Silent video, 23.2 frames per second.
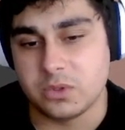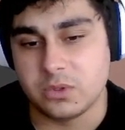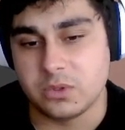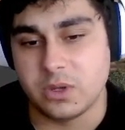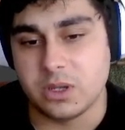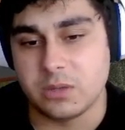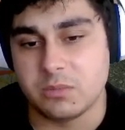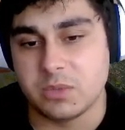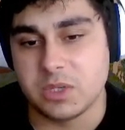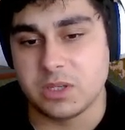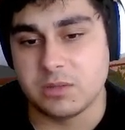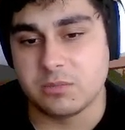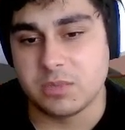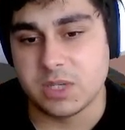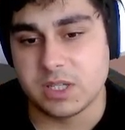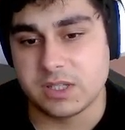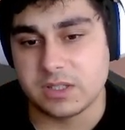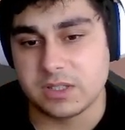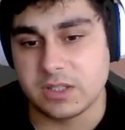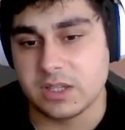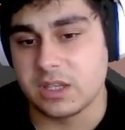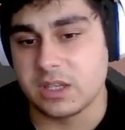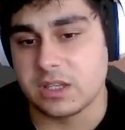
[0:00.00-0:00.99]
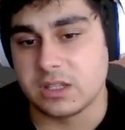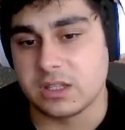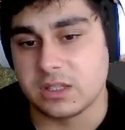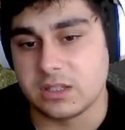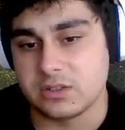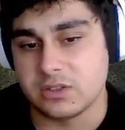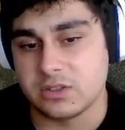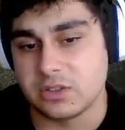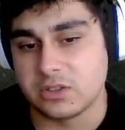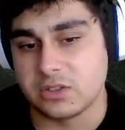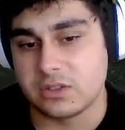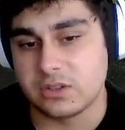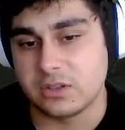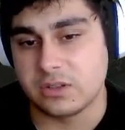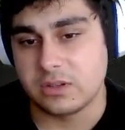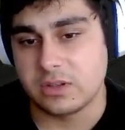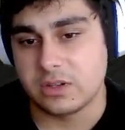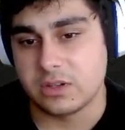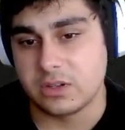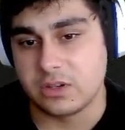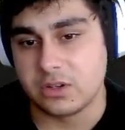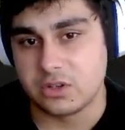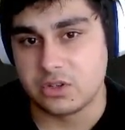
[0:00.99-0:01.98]
I mean by saying just
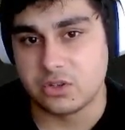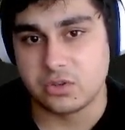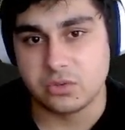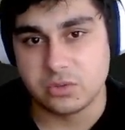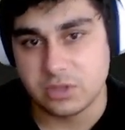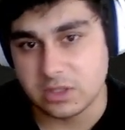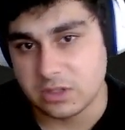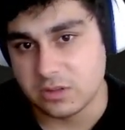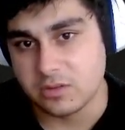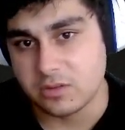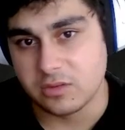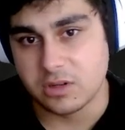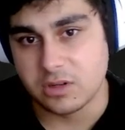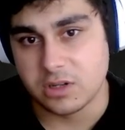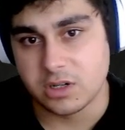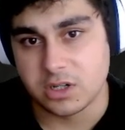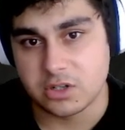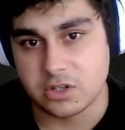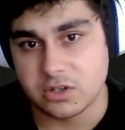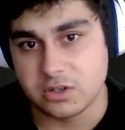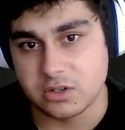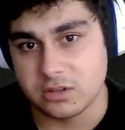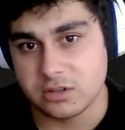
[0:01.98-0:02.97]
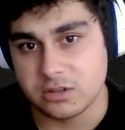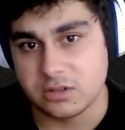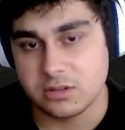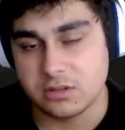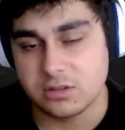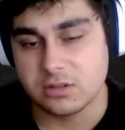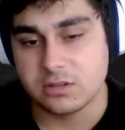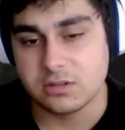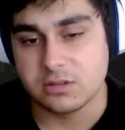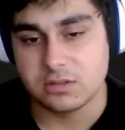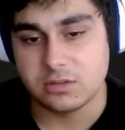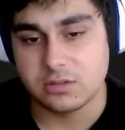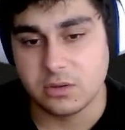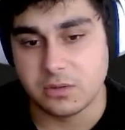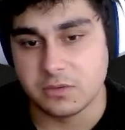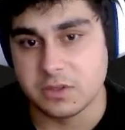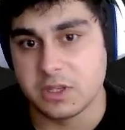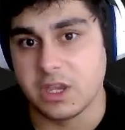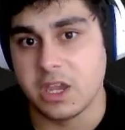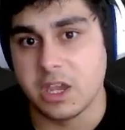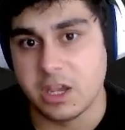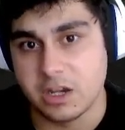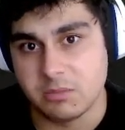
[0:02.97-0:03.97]
shoot in the direction of
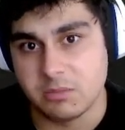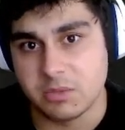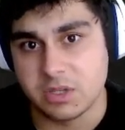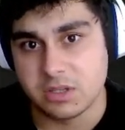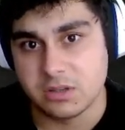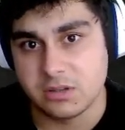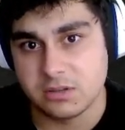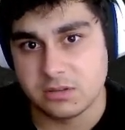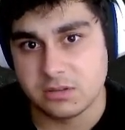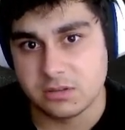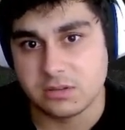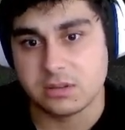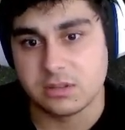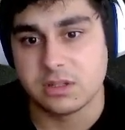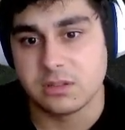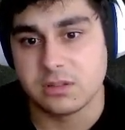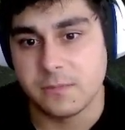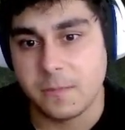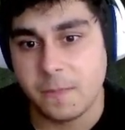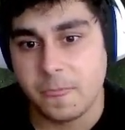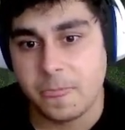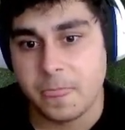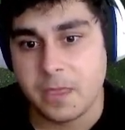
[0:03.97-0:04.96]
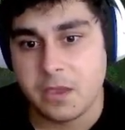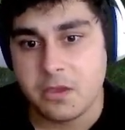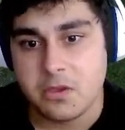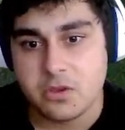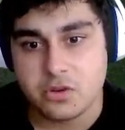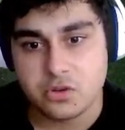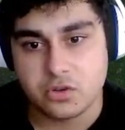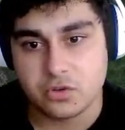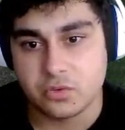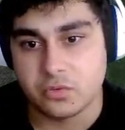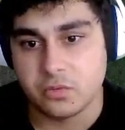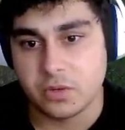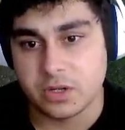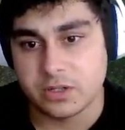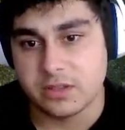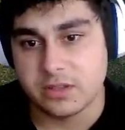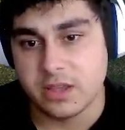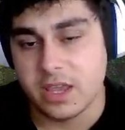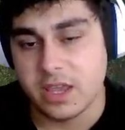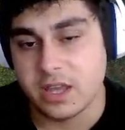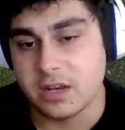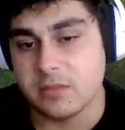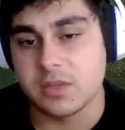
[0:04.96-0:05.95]
the enemy, okay? Shoot where the
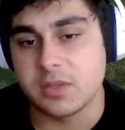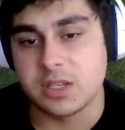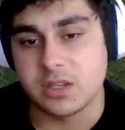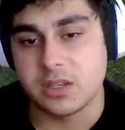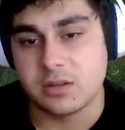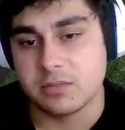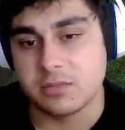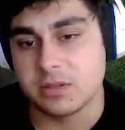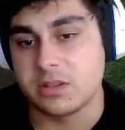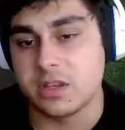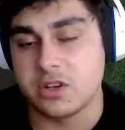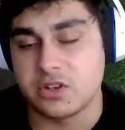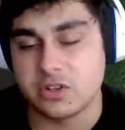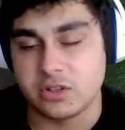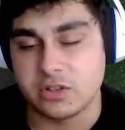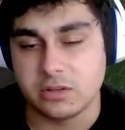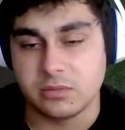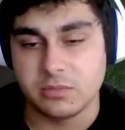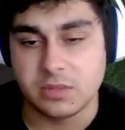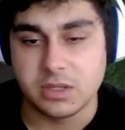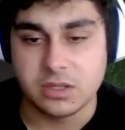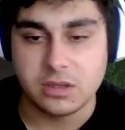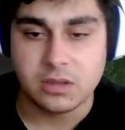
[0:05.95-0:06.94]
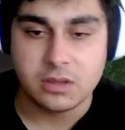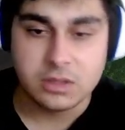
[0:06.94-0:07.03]
enemy can potentially be.